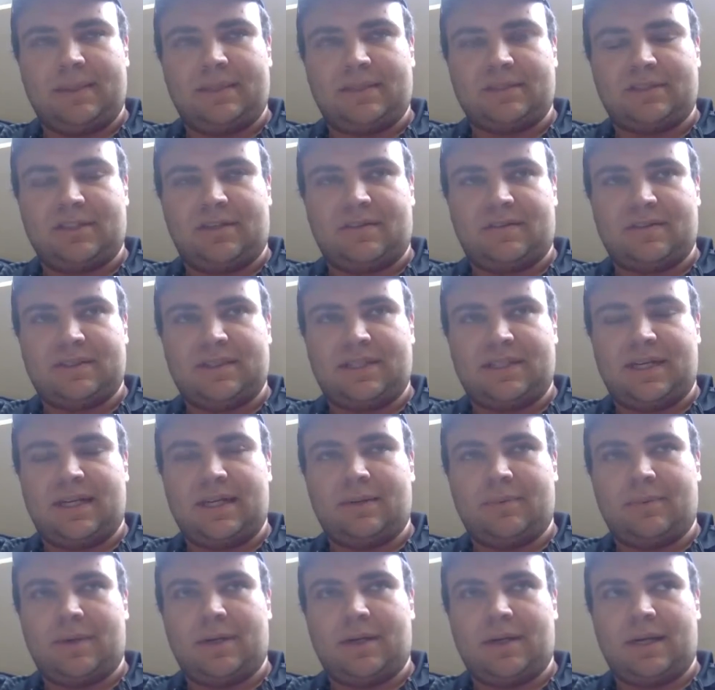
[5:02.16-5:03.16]
Service
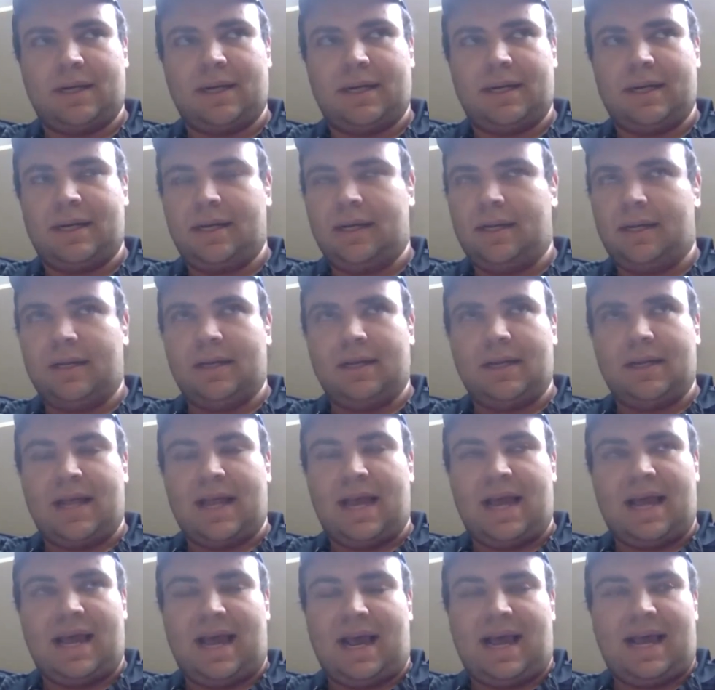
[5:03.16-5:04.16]
Titan, where
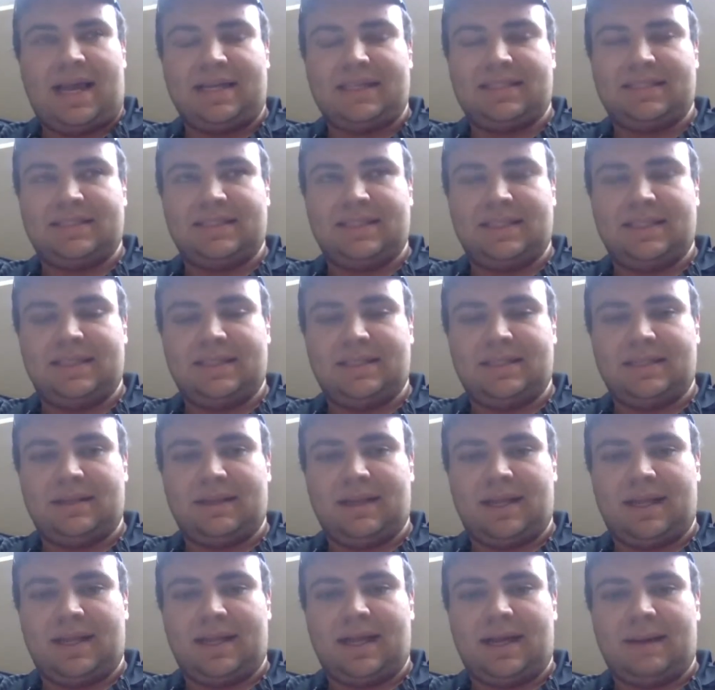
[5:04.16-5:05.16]
I see
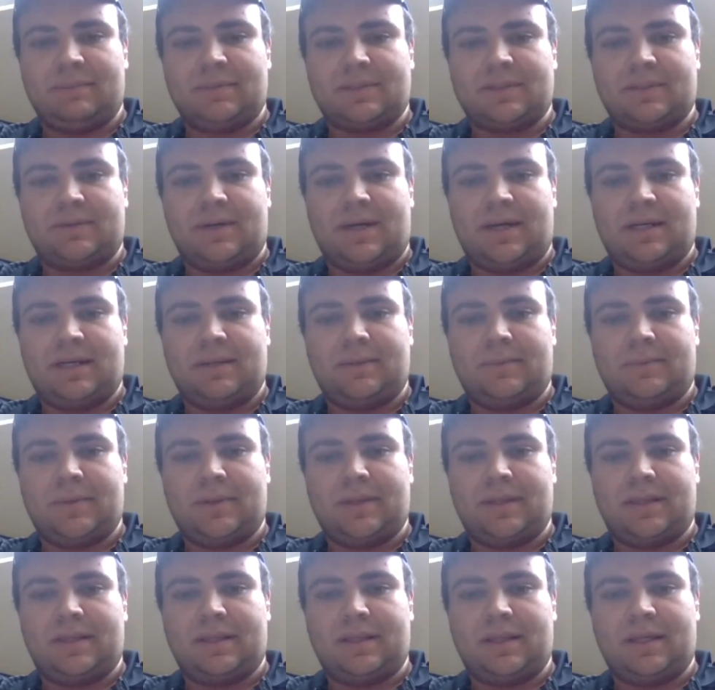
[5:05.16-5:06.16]
like I'm surrounded
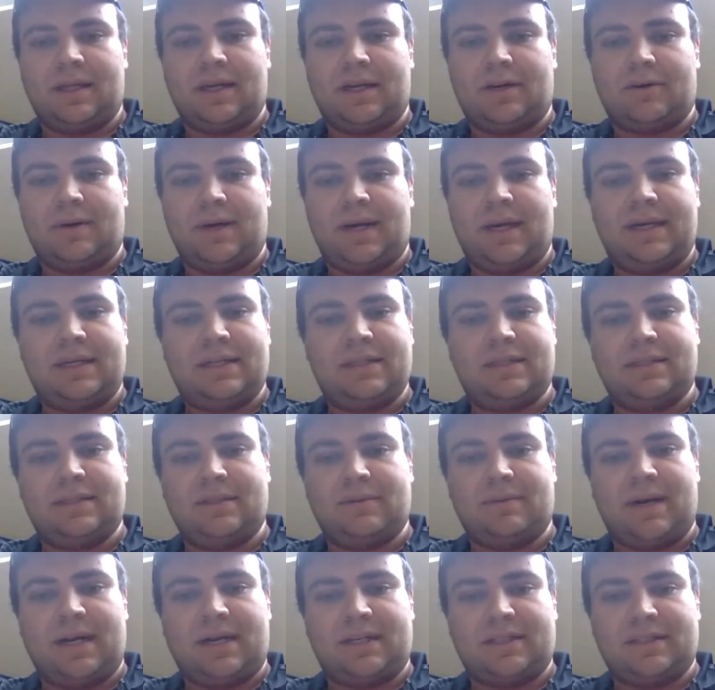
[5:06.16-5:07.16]
with a great
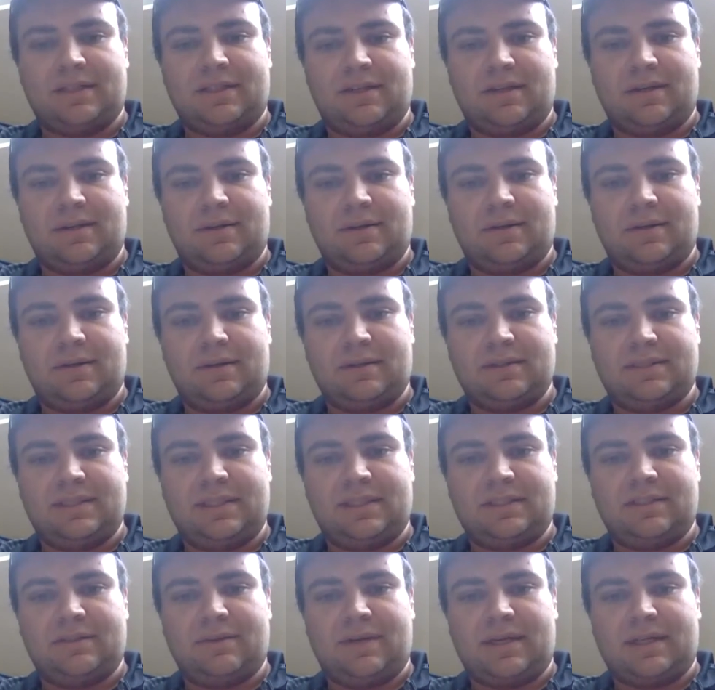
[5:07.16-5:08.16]
director,
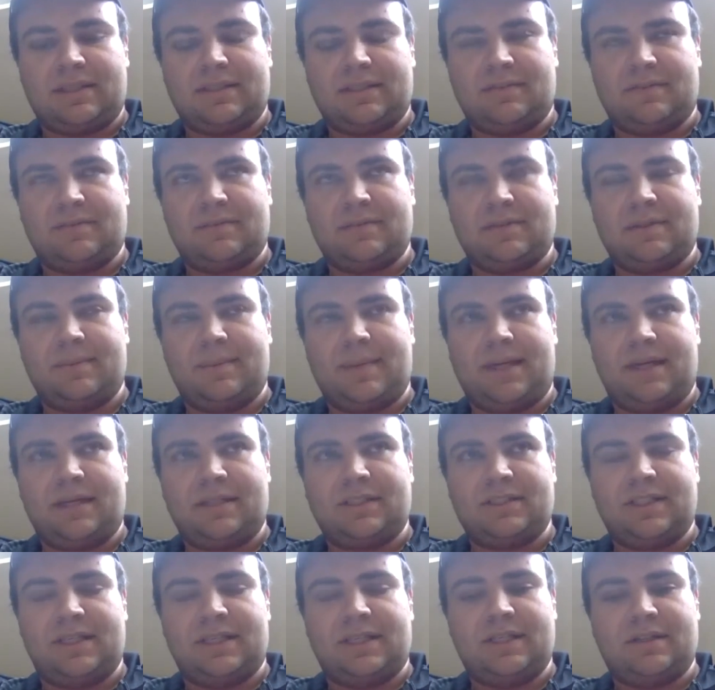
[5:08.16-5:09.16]
senior director of demand
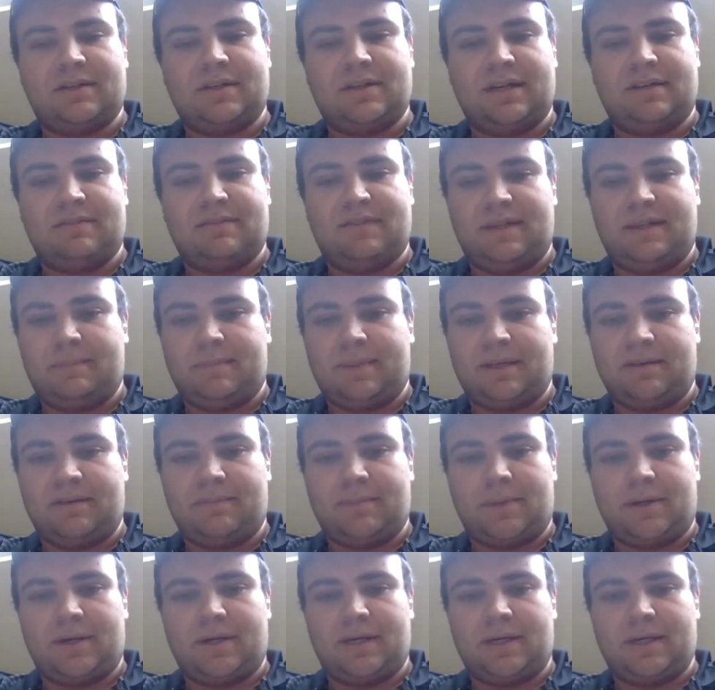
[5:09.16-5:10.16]
gen, a great VP of
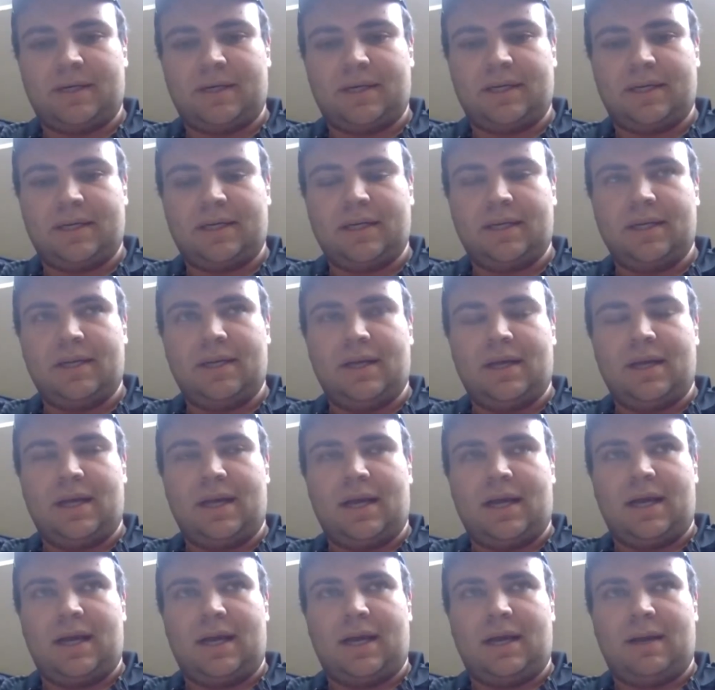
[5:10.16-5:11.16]
marketing.
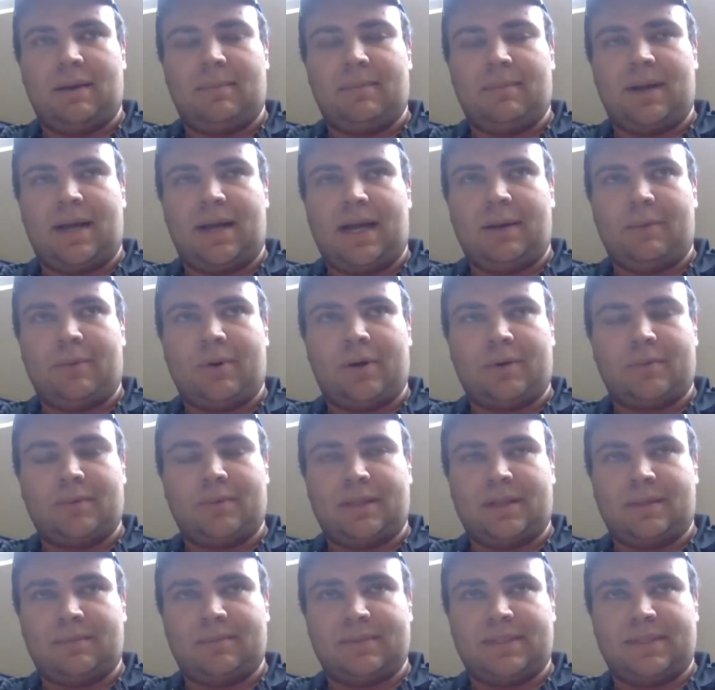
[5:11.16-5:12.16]
I work
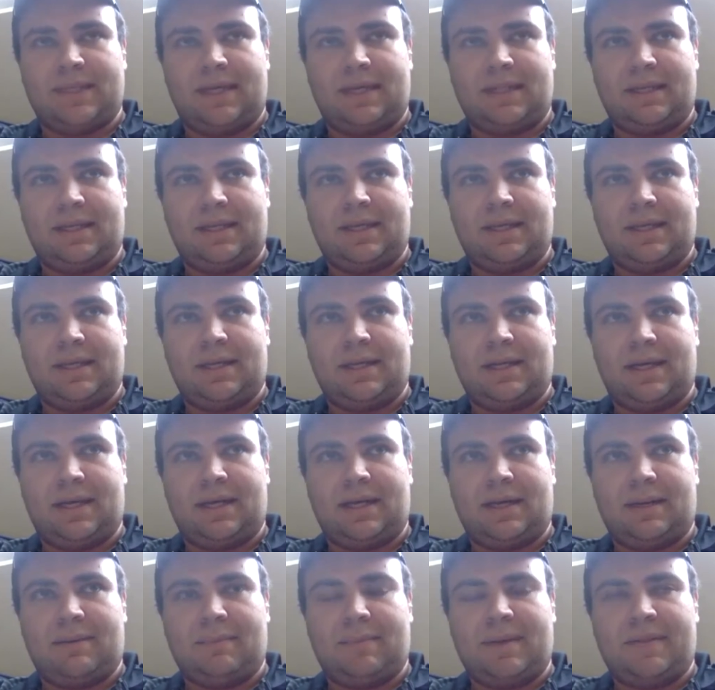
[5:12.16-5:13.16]
with them daily,
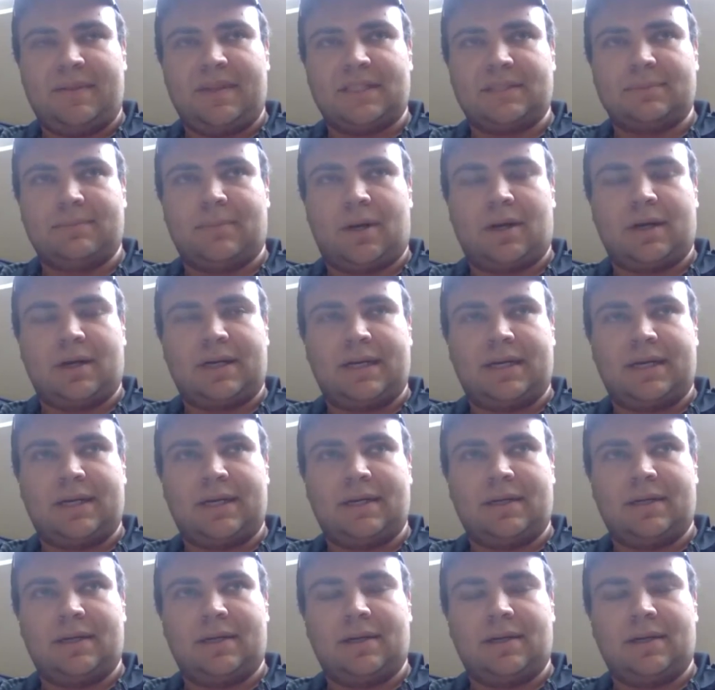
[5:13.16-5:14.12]
and this marketing